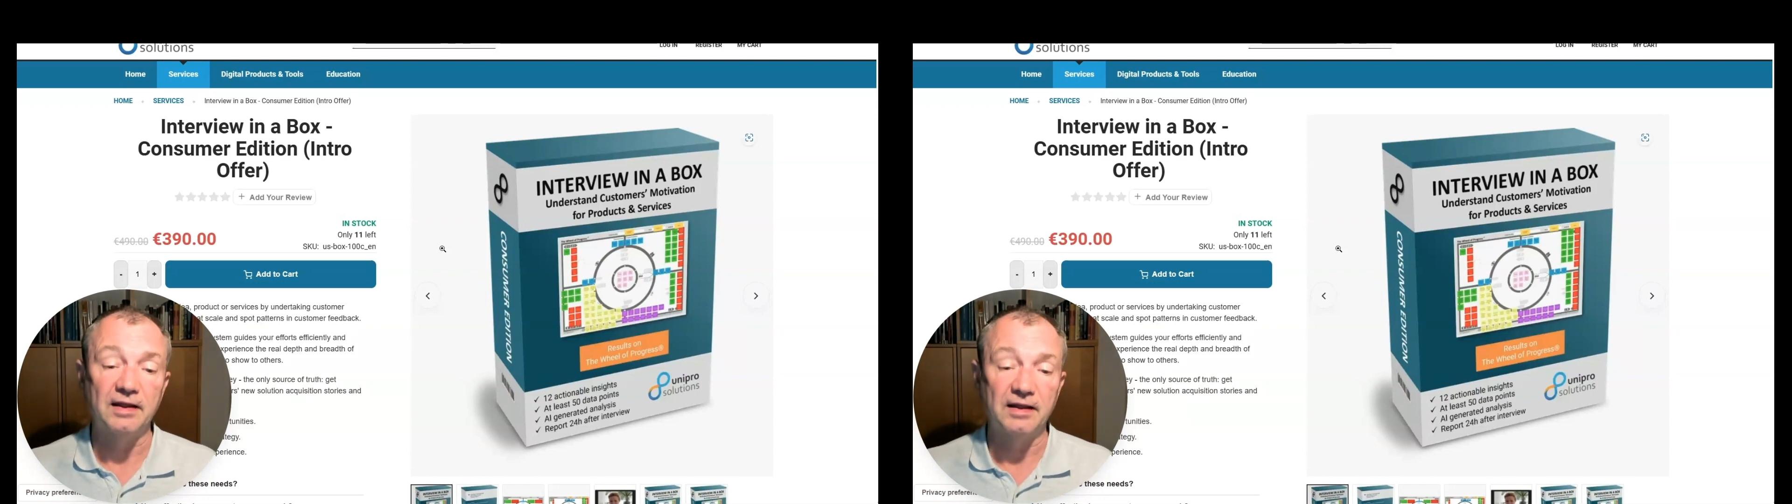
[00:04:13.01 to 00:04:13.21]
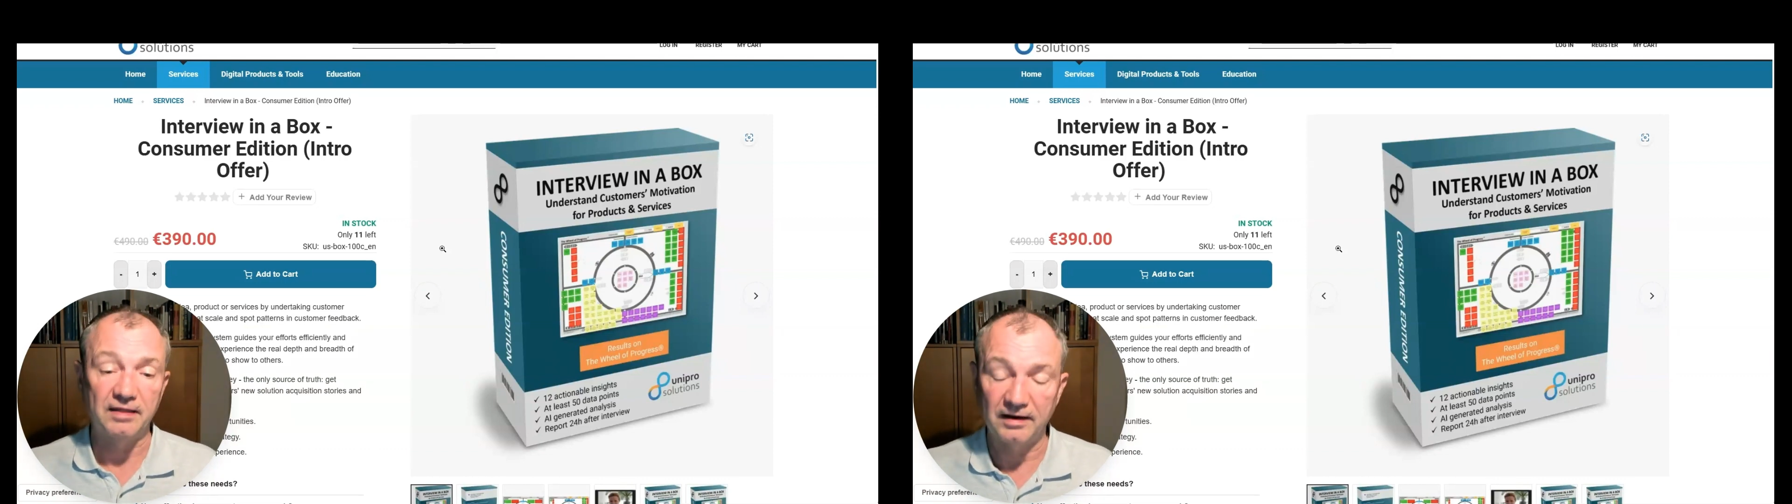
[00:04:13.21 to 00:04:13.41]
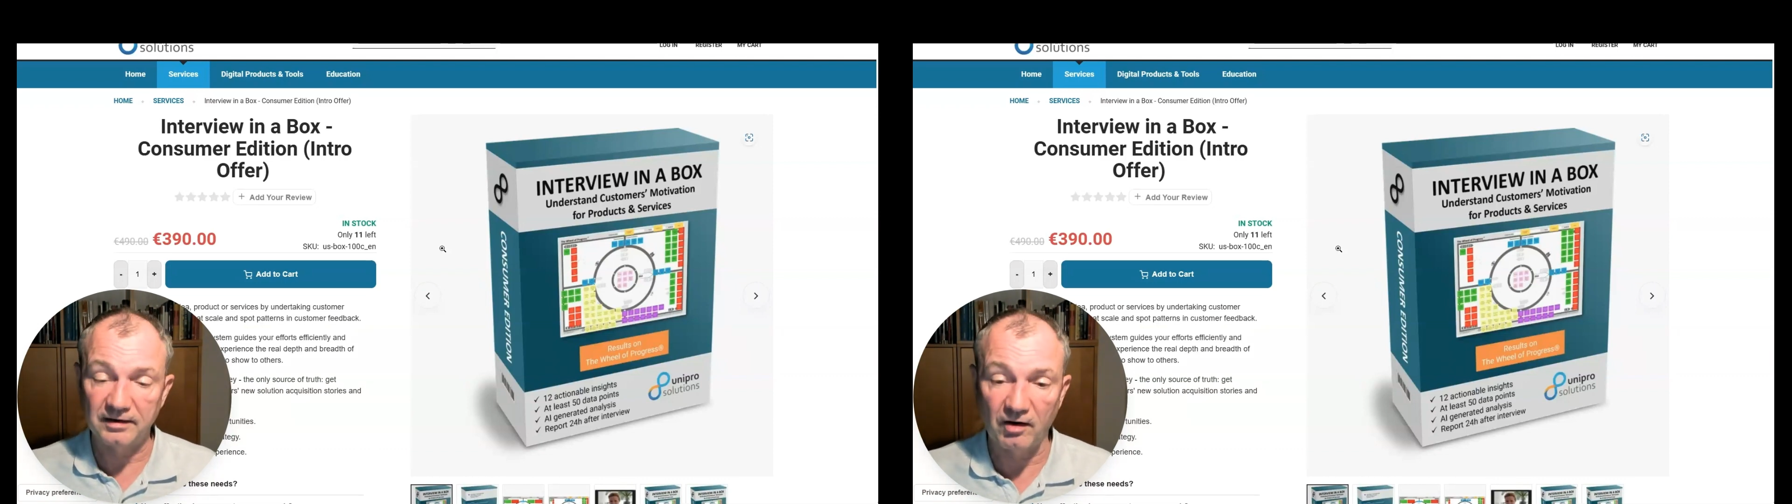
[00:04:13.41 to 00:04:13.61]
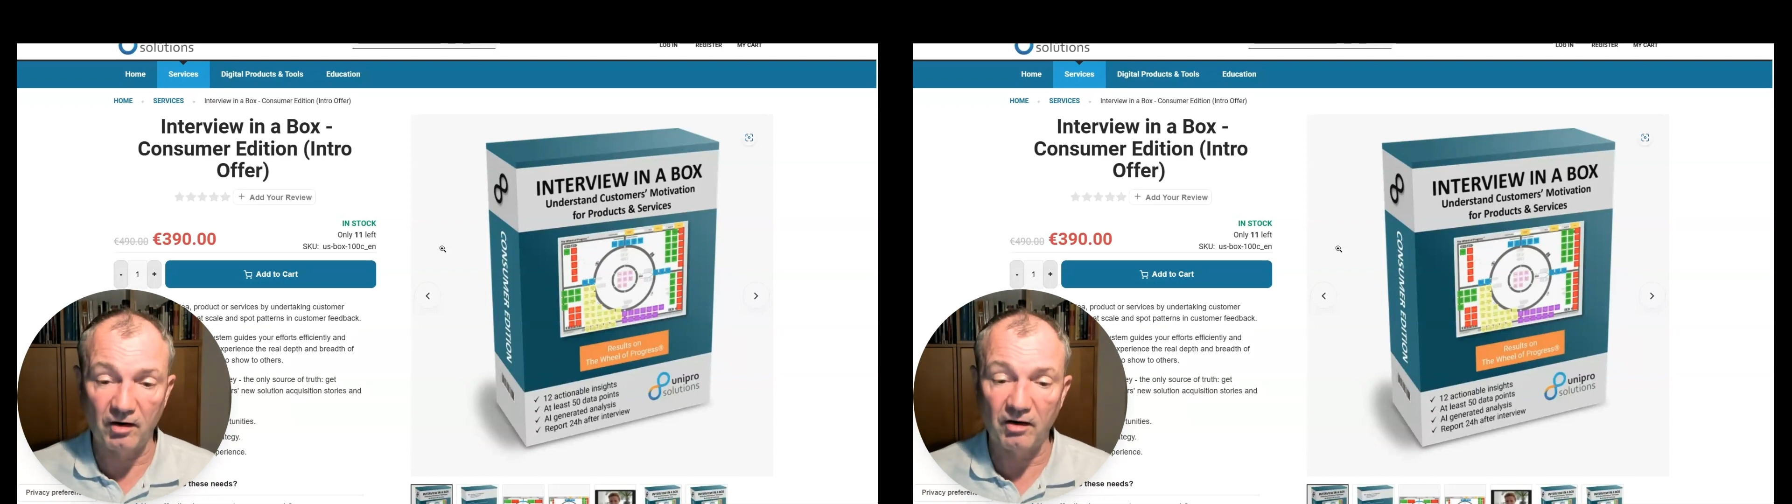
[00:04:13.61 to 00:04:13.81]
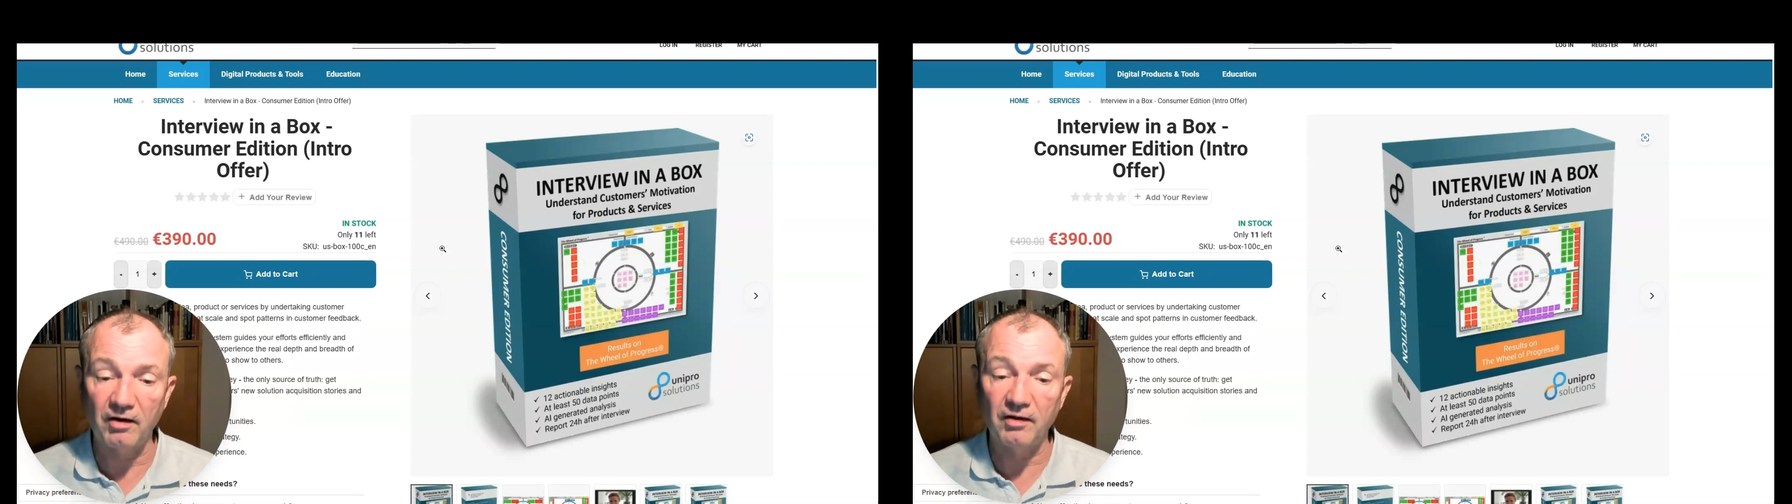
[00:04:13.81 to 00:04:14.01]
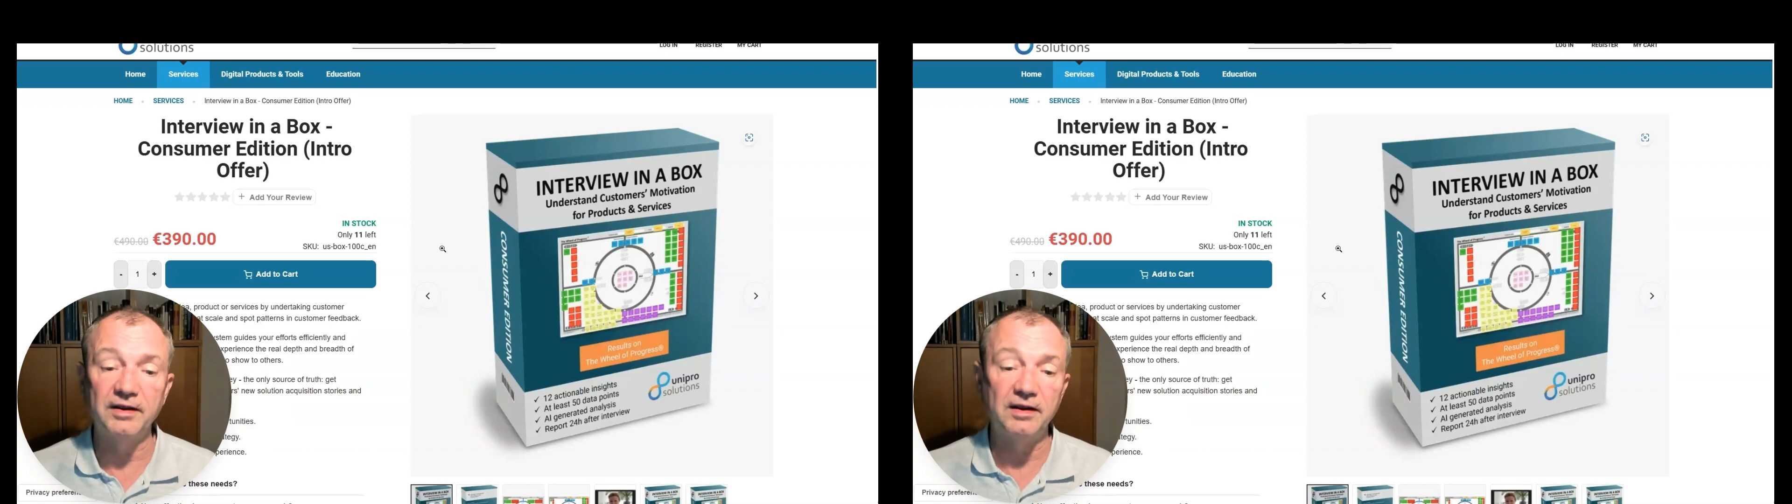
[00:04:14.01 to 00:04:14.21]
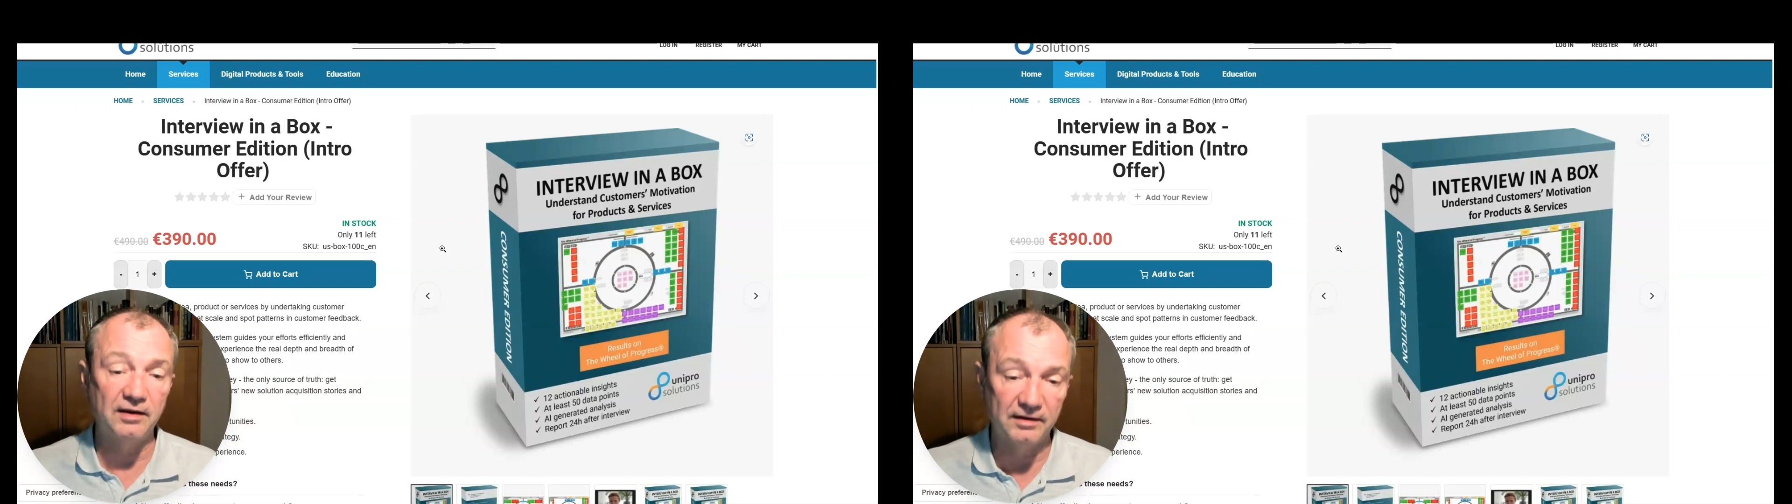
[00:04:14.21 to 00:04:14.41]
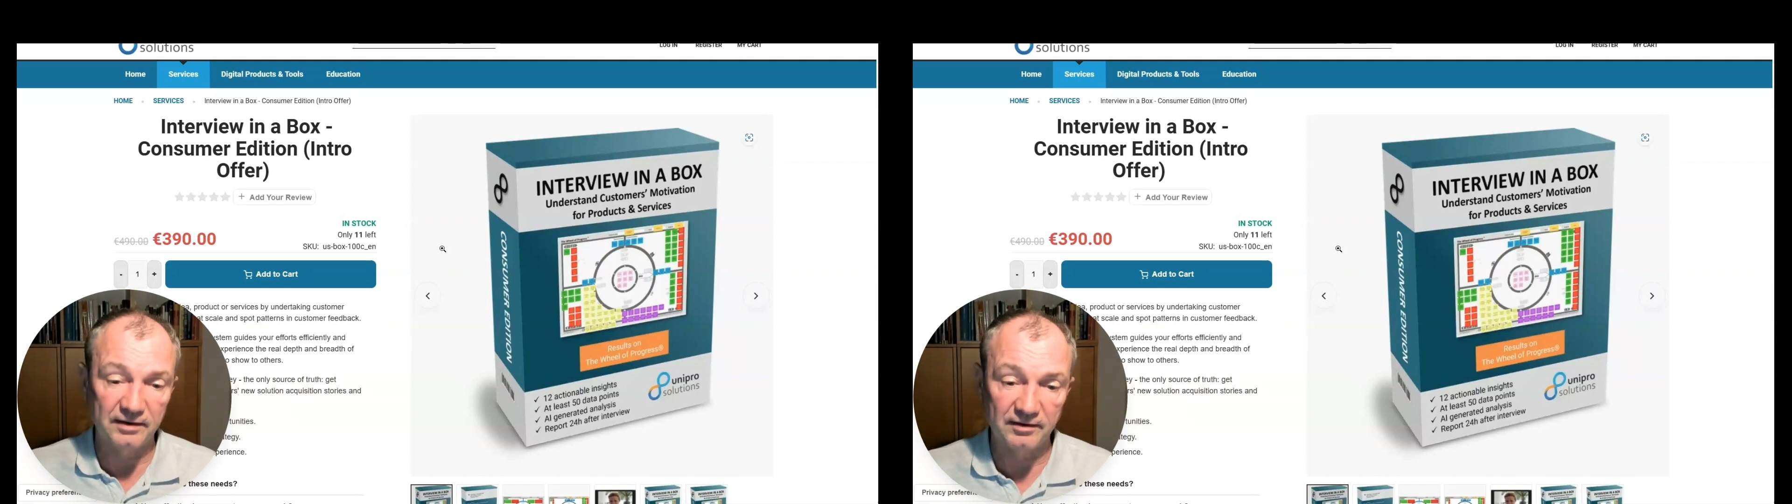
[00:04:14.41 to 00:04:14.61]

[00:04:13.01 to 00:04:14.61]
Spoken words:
that all the